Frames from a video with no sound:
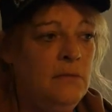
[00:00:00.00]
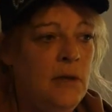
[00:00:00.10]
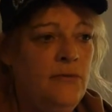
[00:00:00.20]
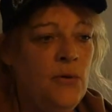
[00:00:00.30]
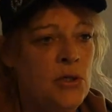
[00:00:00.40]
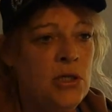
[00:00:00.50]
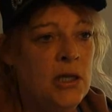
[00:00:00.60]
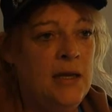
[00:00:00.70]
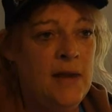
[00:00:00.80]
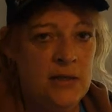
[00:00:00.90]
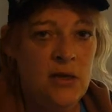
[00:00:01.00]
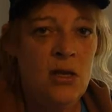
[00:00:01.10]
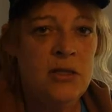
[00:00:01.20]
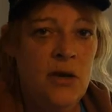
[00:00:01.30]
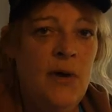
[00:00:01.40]
unfortunately, that's
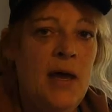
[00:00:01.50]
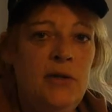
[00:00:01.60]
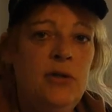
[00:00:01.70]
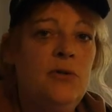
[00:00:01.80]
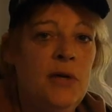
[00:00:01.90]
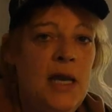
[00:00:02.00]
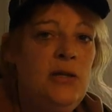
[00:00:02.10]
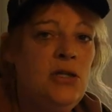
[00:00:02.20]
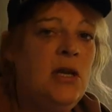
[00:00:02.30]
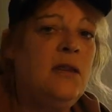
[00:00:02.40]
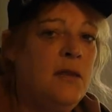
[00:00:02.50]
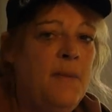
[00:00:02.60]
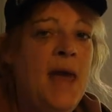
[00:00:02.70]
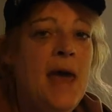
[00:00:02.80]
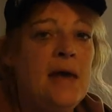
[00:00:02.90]
also how you create shit in the
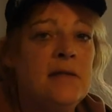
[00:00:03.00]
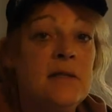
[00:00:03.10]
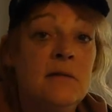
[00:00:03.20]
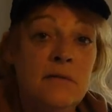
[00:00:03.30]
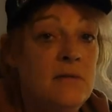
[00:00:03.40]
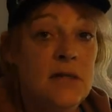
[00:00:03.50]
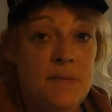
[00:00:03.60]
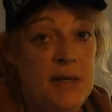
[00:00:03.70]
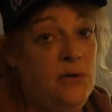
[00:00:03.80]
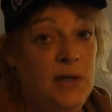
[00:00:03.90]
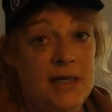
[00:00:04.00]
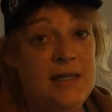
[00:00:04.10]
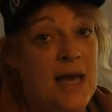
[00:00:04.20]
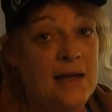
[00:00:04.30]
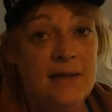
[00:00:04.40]
past, is by doing
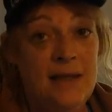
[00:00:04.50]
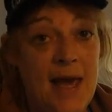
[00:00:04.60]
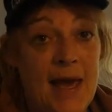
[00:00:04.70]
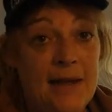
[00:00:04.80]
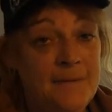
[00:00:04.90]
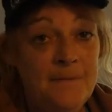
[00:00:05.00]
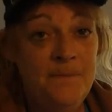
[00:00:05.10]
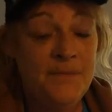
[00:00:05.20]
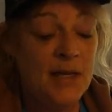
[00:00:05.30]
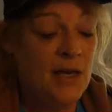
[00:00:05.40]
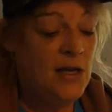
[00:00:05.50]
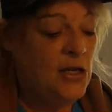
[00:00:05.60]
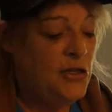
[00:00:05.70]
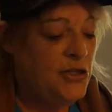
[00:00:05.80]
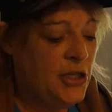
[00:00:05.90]
exactly that.
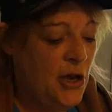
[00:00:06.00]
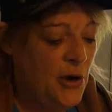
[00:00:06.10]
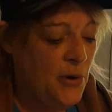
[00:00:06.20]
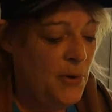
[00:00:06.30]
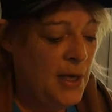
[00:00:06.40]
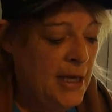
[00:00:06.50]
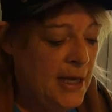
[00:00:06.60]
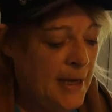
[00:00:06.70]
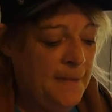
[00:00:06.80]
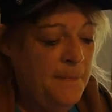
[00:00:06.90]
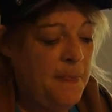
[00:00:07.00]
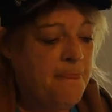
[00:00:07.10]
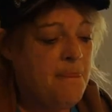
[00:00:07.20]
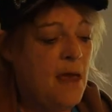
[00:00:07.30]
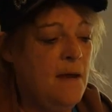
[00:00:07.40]
So,
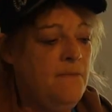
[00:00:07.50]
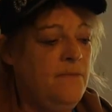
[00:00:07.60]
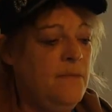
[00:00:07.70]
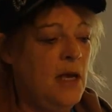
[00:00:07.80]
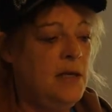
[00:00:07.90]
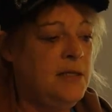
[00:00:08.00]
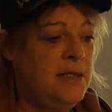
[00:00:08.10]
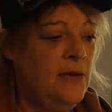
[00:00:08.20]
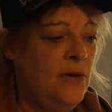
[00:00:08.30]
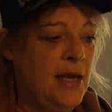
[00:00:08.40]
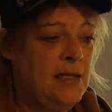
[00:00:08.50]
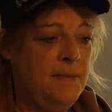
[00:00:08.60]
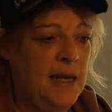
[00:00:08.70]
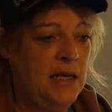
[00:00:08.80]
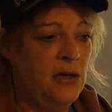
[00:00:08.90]
civilized
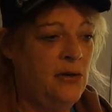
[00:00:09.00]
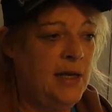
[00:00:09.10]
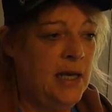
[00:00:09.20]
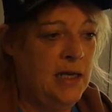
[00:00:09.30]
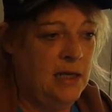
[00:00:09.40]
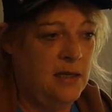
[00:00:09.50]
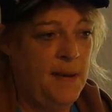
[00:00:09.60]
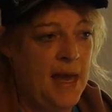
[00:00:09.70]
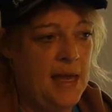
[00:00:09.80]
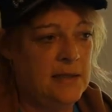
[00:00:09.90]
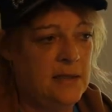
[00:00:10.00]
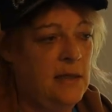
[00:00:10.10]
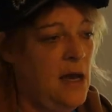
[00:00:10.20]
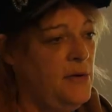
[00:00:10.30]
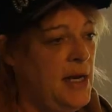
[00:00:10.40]
man and creating in the past,
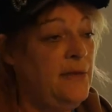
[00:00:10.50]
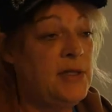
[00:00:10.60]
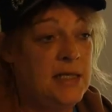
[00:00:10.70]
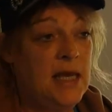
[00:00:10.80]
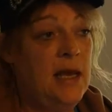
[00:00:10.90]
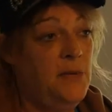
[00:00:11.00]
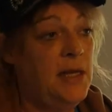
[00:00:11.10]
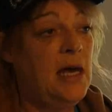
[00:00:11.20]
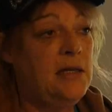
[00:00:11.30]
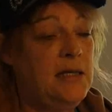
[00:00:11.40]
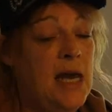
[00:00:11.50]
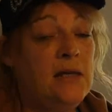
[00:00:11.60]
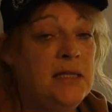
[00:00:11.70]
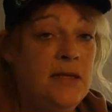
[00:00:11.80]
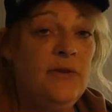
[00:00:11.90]
now I would have to say, without a
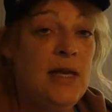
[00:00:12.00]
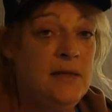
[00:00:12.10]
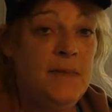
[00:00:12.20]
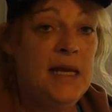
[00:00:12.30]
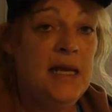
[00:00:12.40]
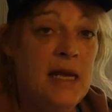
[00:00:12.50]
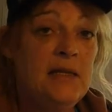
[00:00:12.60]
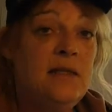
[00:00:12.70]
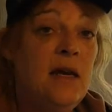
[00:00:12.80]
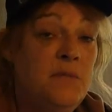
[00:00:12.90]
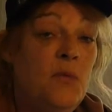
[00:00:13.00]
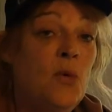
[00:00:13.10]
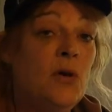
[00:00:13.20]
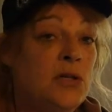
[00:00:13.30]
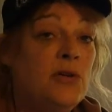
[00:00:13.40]
doubt, civilized man has done
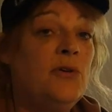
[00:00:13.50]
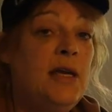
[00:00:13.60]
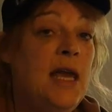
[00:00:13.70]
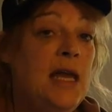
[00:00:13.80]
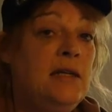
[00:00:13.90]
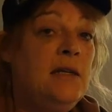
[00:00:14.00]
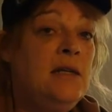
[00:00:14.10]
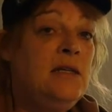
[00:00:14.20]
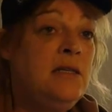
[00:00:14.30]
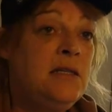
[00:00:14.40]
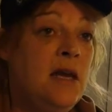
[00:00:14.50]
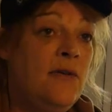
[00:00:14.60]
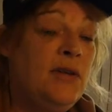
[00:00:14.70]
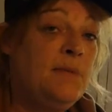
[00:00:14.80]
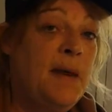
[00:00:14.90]
more to create
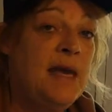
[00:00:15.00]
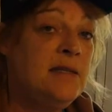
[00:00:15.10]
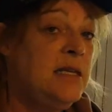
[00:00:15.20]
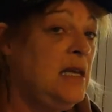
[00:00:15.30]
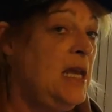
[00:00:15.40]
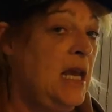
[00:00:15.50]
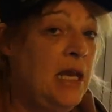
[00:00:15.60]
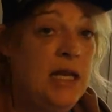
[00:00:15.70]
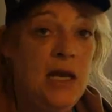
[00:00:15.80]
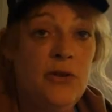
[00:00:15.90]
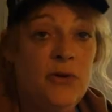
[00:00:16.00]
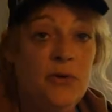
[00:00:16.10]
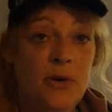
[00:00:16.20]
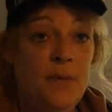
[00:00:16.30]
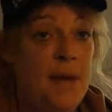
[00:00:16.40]
stuff in the past than any other
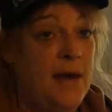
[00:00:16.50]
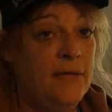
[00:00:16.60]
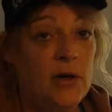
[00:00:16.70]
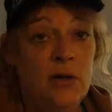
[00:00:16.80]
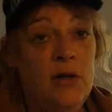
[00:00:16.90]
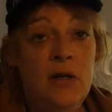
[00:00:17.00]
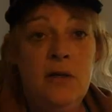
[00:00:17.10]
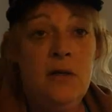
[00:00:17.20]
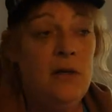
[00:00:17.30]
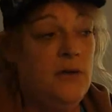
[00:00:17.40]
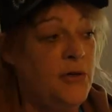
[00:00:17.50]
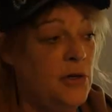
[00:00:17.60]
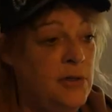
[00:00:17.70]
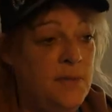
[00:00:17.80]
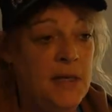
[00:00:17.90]
group ever.
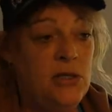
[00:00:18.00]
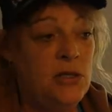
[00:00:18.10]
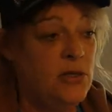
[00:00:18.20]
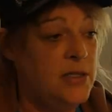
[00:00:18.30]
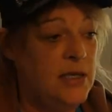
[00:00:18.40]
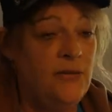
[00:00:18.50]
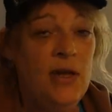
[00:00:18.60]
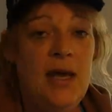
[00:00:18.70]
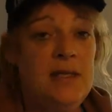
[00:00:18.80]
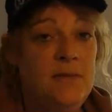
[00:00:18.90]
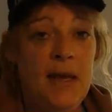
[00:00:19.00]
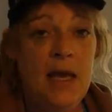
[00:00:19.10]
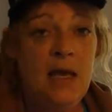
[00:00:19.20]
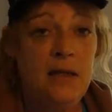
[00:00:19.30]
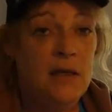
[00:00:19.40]
Third-dimensional civilized
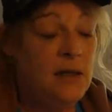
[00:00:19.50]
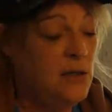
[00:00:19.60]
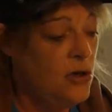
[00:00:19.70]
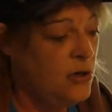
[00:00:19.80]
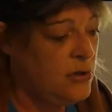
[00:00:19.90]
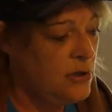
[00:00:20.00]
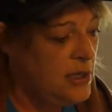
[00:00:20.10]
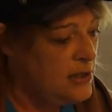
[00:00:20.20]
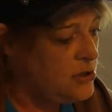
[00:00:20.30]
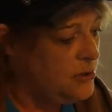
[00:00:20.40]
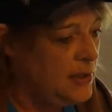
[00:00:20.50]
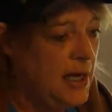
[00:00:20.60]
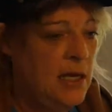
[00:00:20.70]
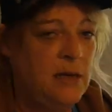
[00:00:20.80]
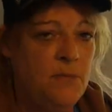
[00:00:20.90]
man has
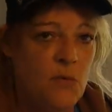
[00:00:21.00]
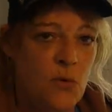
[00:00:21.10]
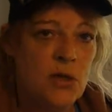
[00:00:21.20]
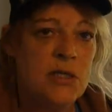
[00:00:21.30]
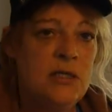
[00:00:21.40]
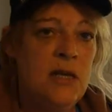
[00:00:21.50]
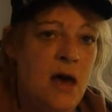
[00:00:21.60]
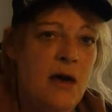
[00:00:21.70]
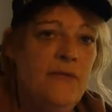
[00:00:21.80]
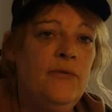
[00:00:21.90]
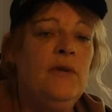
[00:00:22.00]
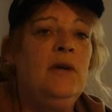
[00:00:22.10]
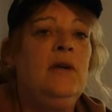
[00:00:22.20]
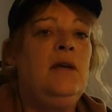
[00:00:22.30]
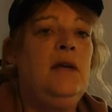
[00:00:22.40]
created more stuff
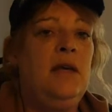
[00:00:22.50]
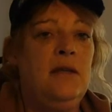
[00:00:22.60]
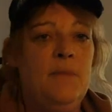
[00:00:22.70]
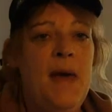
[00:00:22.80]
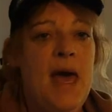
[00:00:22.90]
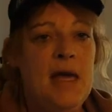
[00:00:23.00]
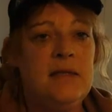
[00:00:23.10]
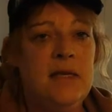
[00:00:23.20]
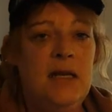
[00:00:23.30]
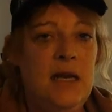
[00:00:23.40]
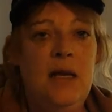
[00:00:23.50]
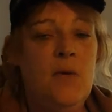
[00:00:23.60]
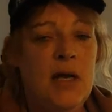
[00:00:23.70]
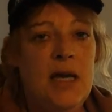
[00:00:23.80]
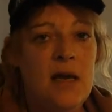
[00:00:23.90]
in the past than
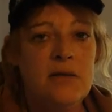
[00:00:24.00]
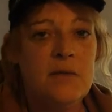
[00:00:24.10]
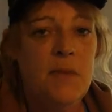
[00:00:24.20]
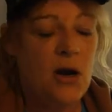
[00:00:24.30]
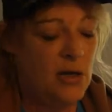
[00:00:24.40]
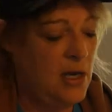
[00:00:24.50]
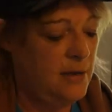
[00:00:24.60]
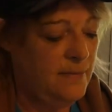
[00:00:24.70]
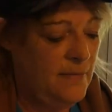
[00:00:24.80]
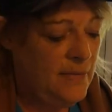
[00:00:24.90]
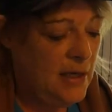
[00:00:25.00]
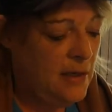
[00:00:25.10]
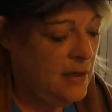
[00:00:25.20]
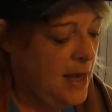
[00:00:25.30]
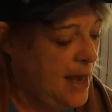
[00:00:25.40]
anyone else, bar none.
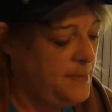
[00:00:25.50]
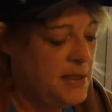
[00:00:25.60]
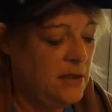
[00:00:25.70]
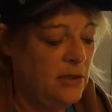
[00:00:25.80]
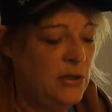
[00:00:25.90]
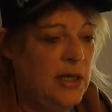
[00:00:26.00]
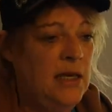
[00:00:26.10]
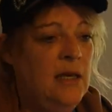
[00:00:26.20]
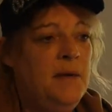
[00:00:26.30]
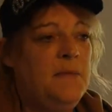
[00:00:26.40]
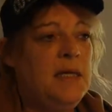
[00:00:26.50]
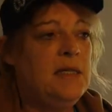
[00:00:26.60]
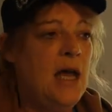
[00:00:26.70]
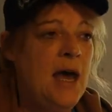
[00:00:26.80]
Absolutely. Because the